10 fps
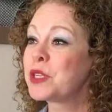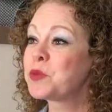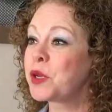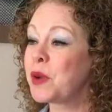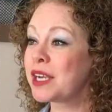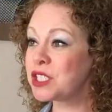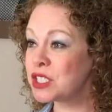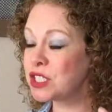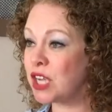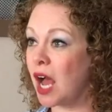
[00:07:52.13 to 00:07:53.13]
it's where you actually
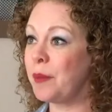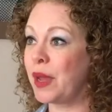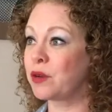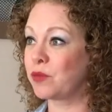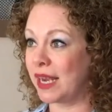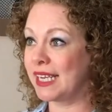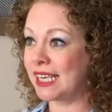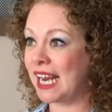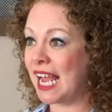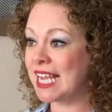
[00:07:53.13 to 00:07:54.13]
stop and
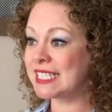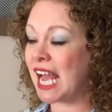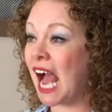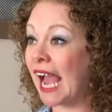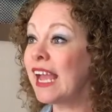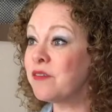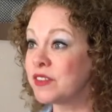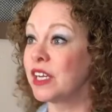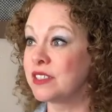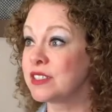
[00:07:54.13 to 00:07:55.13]
recognize I have
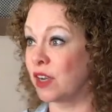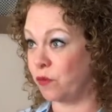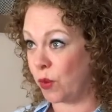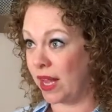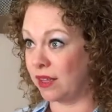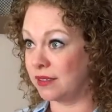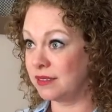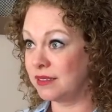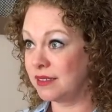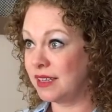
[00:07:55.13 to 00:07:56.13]
done stuff well
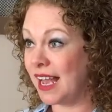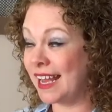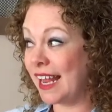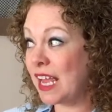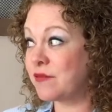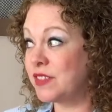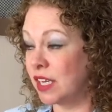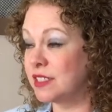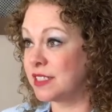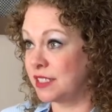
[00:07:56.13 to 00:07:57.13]
and I have
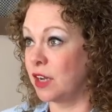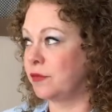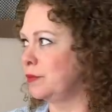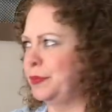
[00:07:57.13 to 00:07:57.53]
done stuff